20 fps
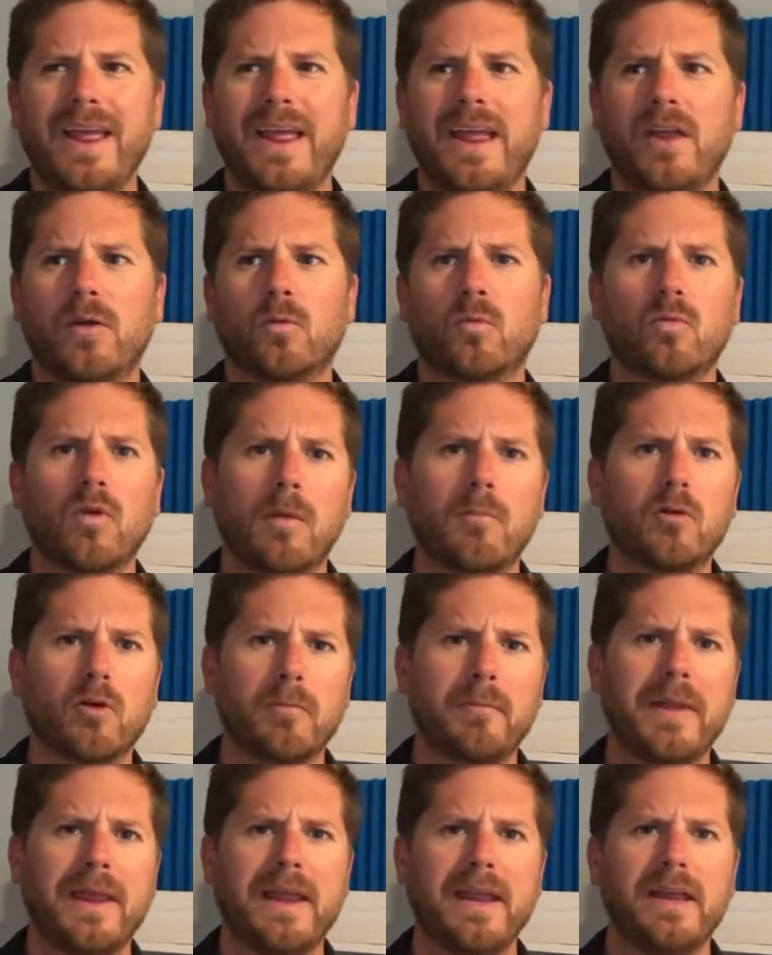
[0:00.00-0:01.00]
a
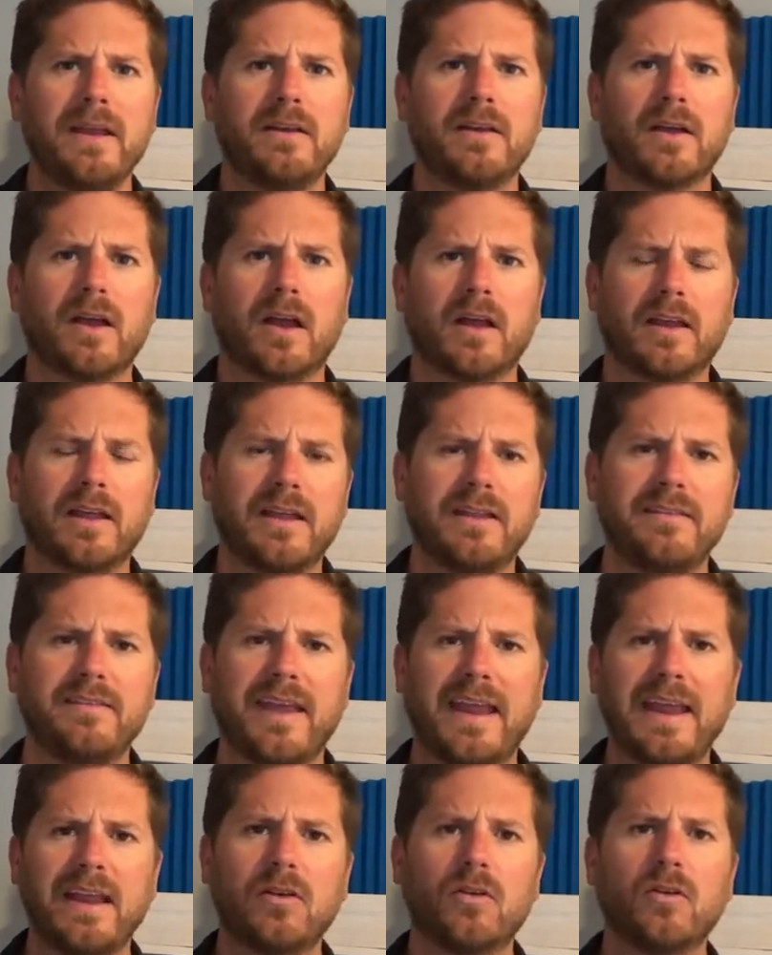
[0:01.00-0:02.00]
Rubbermaid uh,
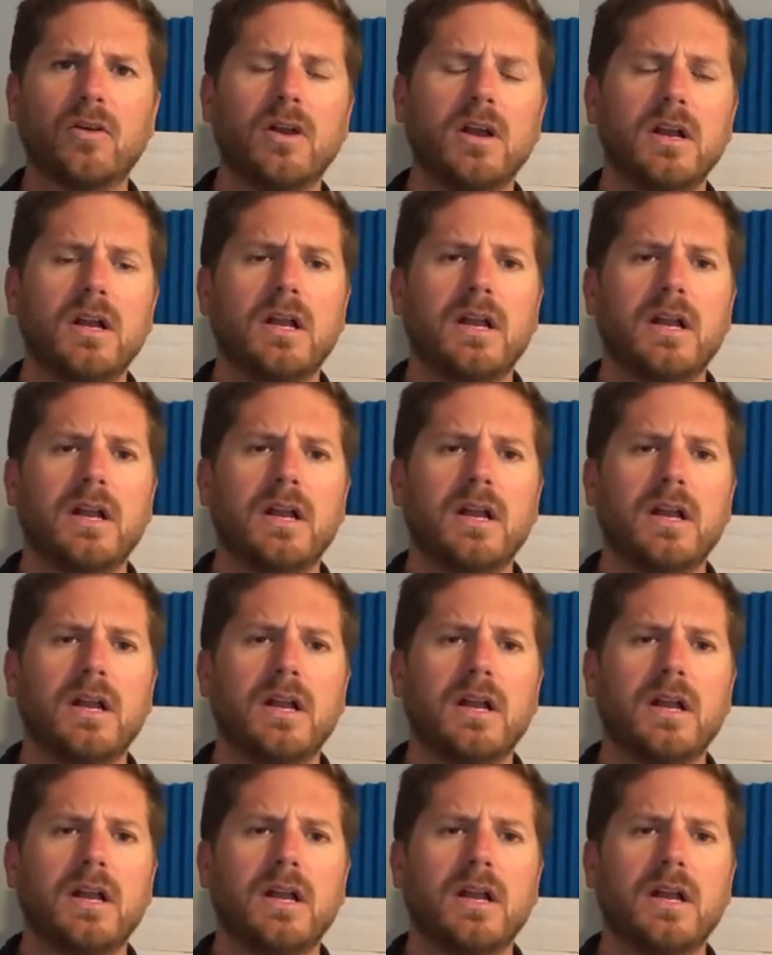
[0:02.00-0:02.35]
container